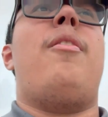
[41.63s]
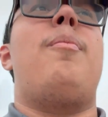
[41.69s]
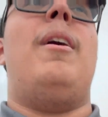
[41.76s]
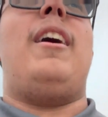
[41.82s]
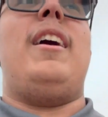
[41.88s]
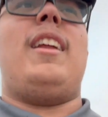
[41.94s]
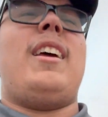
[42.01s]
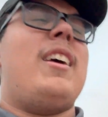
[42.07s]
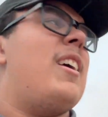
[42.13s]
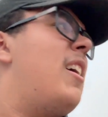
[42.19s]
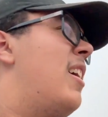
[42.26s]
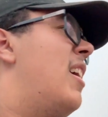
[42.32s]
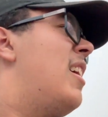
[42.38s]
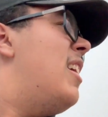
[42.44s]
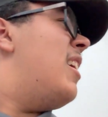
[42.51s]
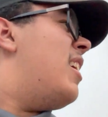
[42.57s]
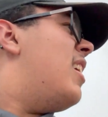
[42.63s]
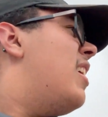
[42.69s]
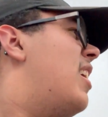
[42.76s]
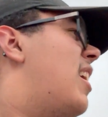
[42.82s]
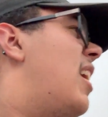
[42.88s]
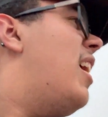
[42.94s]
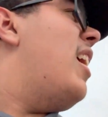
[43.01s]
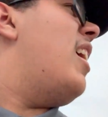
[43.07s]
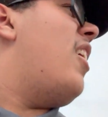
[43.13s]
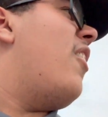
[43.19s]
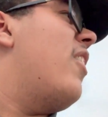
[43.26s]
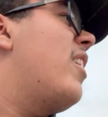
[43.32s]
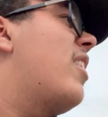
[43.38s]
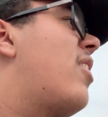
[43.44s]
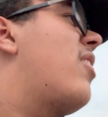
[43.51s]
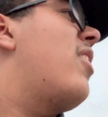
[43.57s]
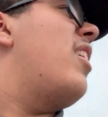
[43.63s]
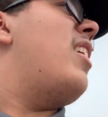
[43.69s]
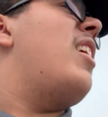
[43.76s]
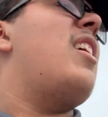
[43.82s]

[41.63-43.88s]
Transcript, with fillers: but you know it's,